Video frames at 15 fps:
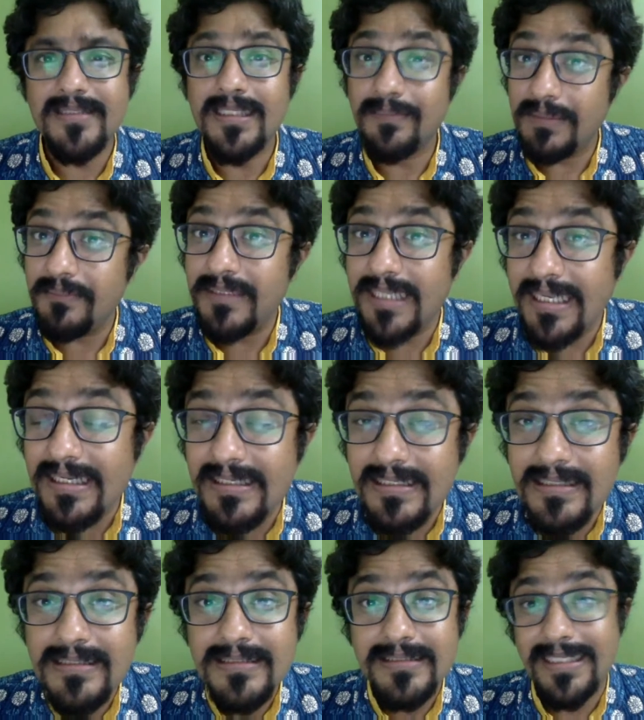Remember
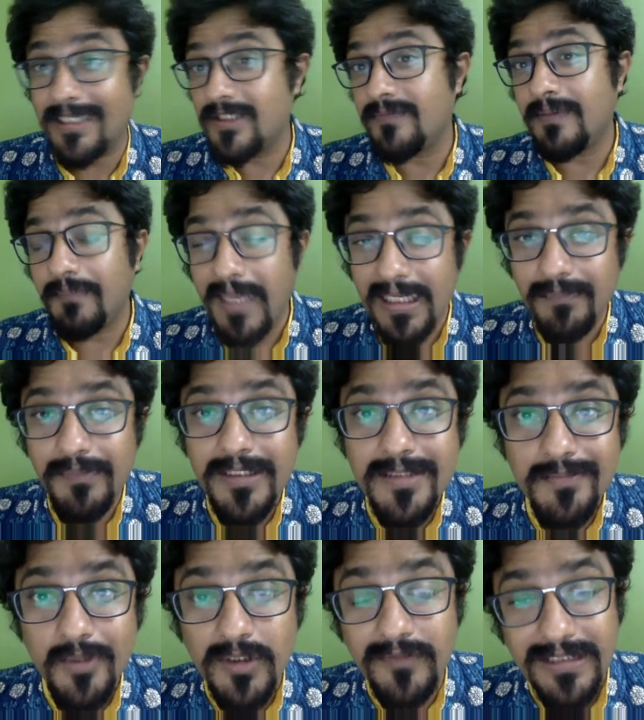80s? Less of apartments,
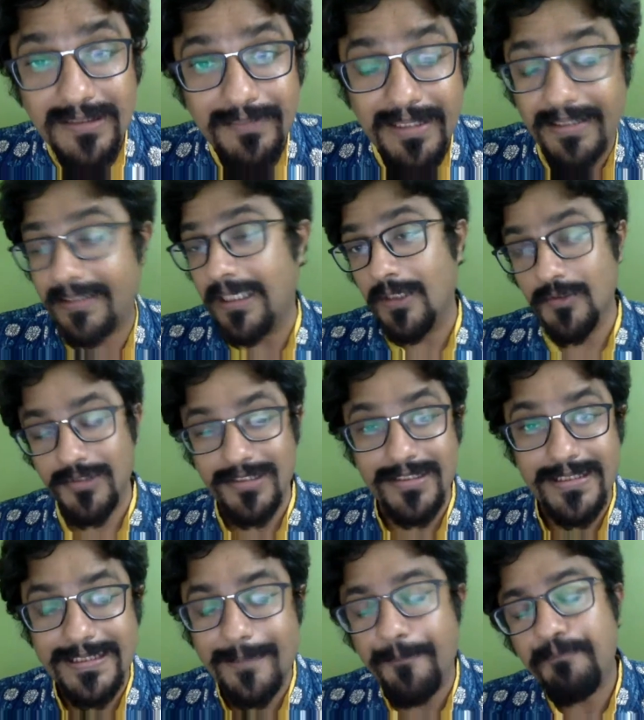more of independent
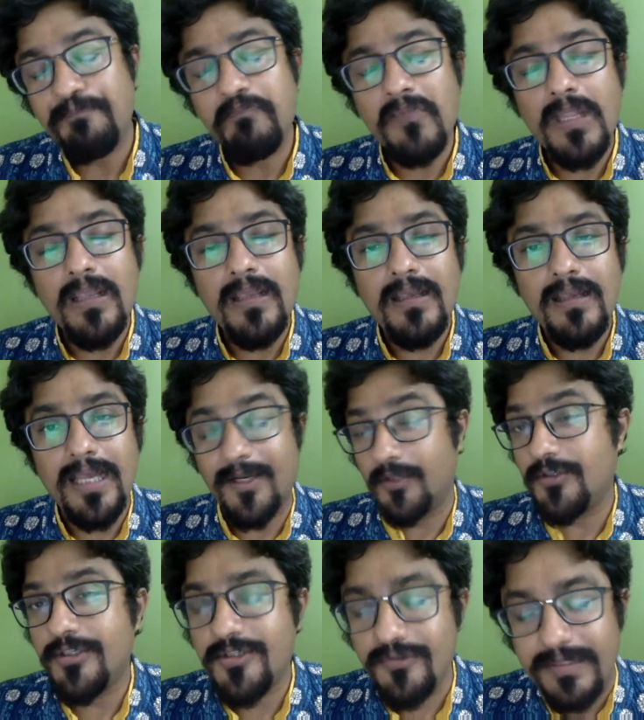houses and on
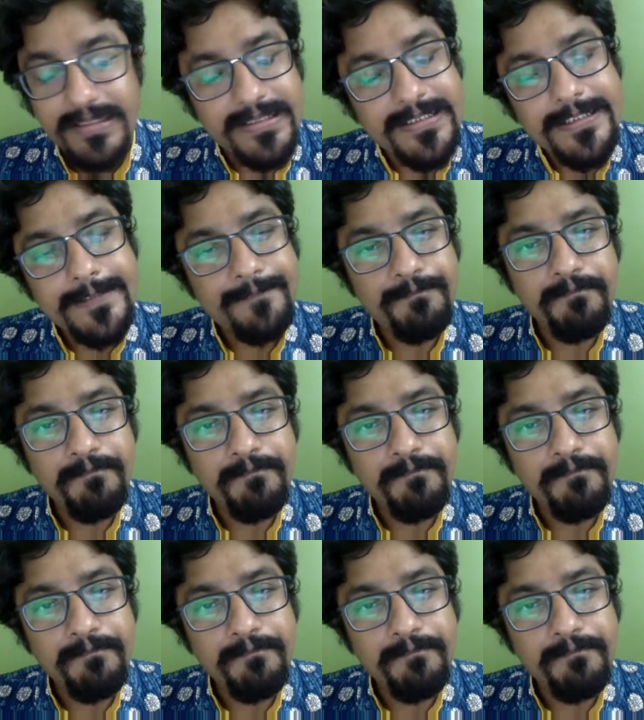the streets.